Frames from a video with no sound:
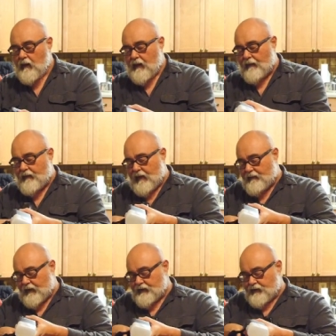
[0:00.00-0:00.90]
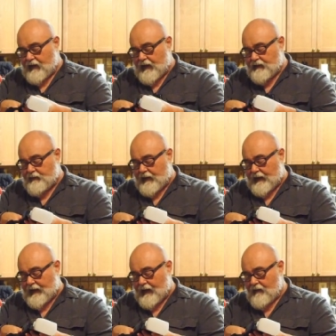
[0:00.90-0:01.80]
And remember, it's
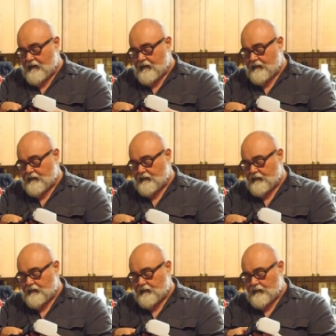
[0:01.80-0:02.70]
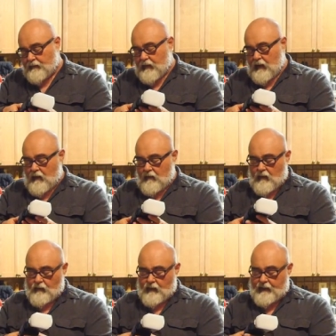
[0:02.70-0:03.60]
transmitting now.
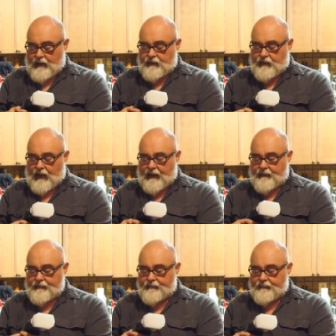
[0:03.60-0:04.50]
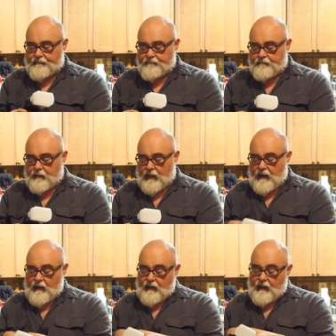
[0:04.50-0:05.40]
It will be in a second.
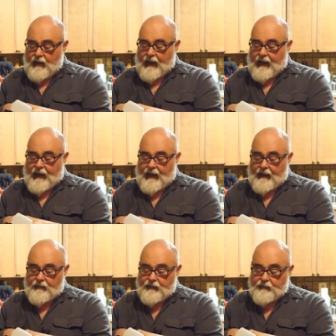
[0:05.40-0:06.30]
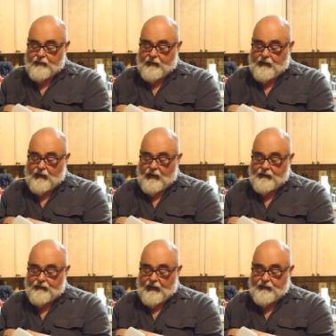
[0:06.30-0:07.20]
And we'll just put it on
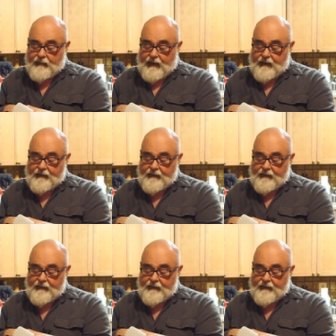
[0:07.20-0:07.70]
transmit.